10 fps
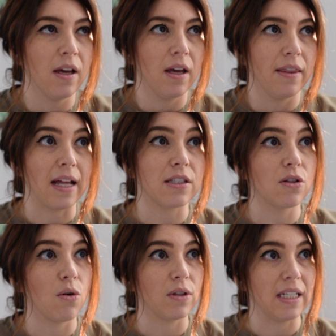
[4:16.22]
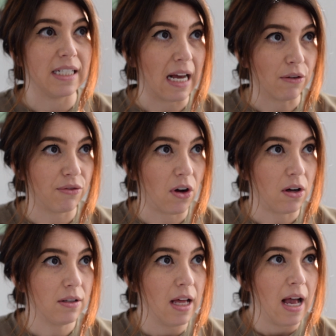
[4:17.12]
that's the only
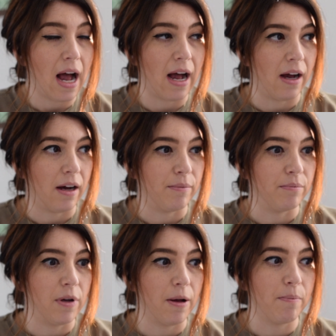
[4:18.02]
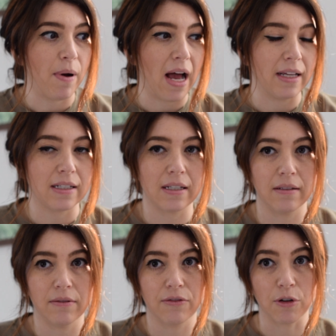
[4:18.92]
downfall. But
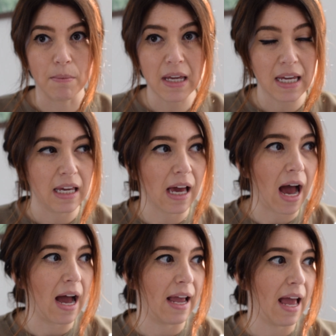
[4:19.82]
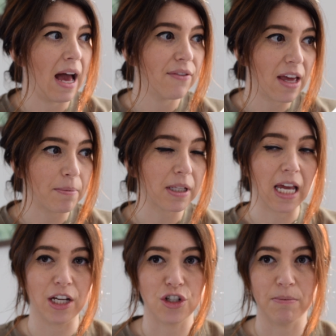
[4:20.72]
for me, I have the
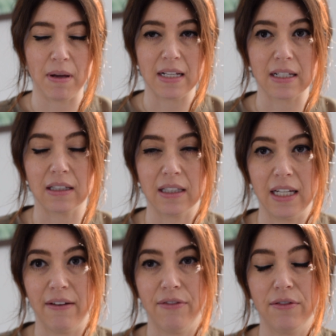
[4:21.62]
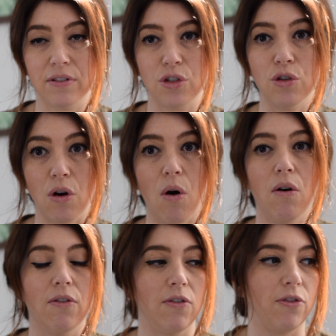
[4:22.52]
application basically to go
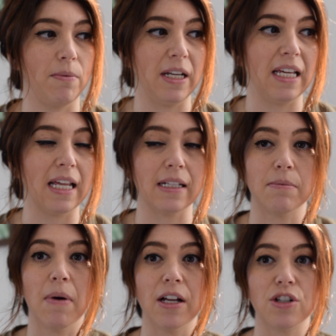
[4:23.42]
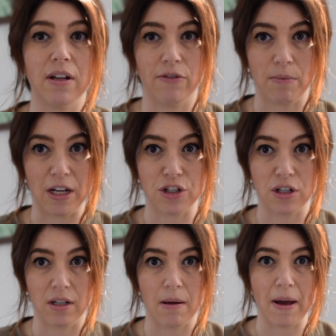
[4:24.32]
over for me to get as much
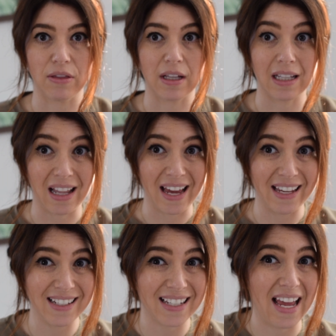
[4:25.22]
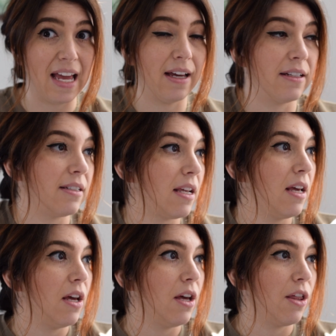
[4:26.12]
information about the client and
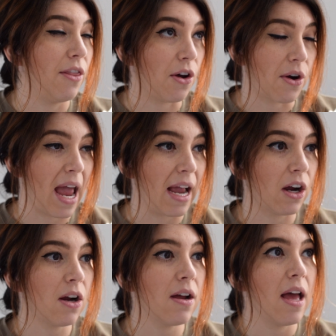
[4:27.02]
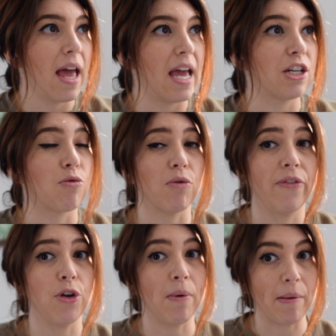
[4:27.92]
their hair and to
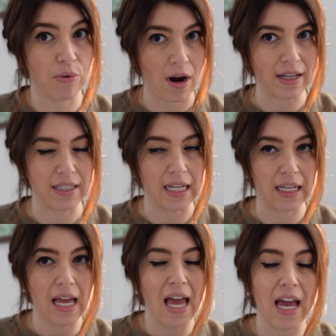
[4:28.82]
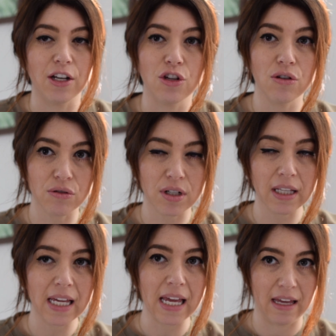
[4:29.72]
review my pricing. And
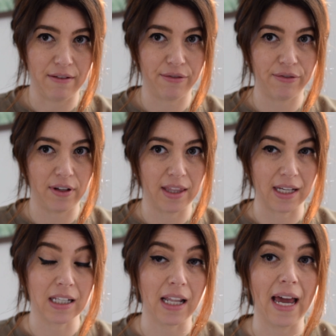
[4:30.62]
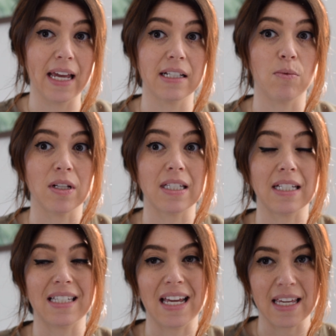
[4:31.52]
usually if the client wants to
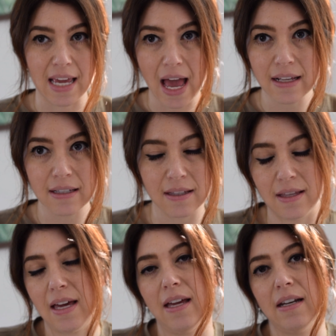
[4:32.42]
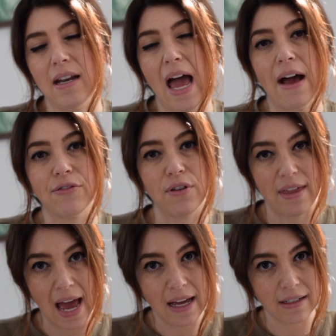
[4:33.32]
say yes, then after
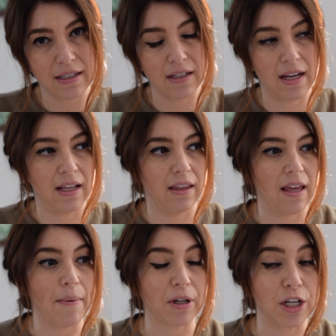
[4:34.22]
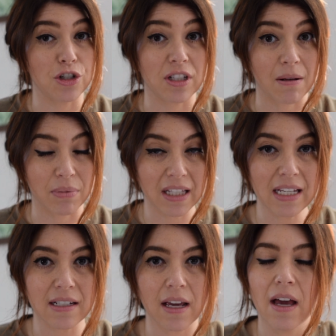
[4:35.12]
that and the application is
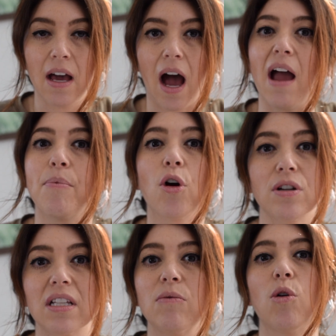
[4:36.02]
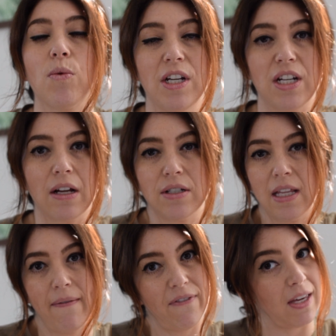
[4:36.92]
complete, I personally will reach out to
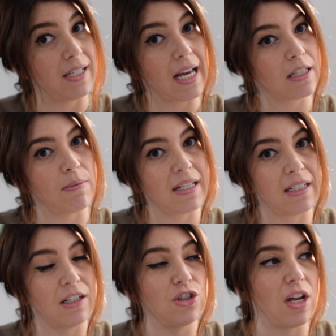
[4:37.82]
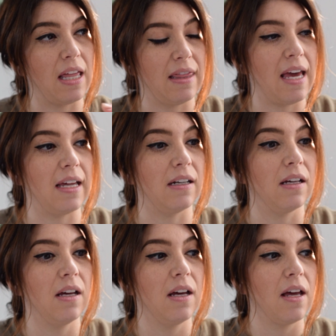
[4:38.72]
them via text message, and then
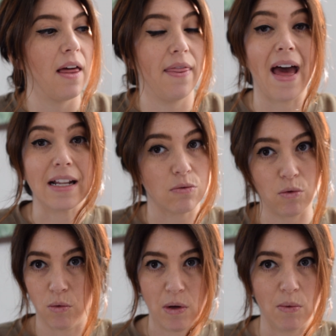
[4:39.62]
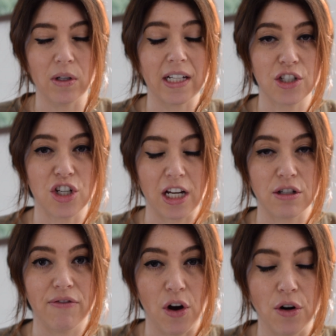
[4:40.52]
that's where we will exchange
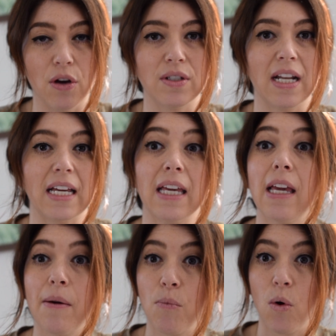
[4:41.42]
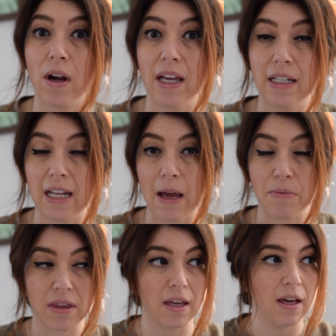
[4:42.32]
photos and I can get more
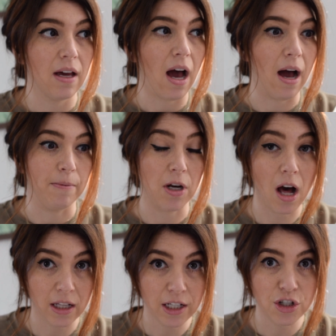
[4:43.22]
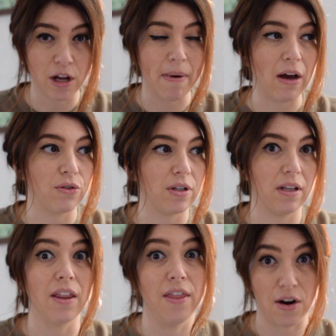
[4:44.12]
in-depth knowledge about
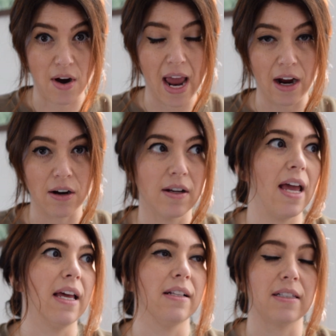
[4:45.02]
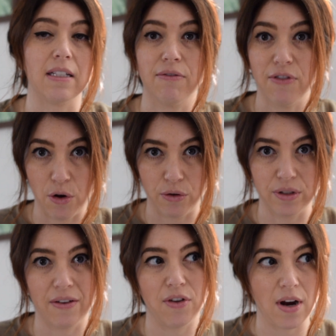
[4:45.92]
their hair and see photos
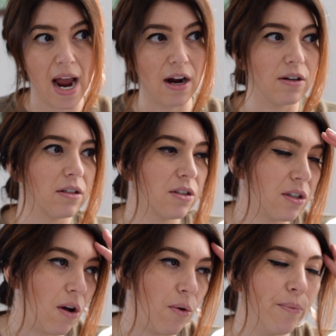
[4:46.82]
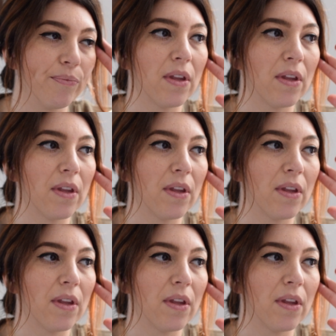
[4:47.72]
of their hair. So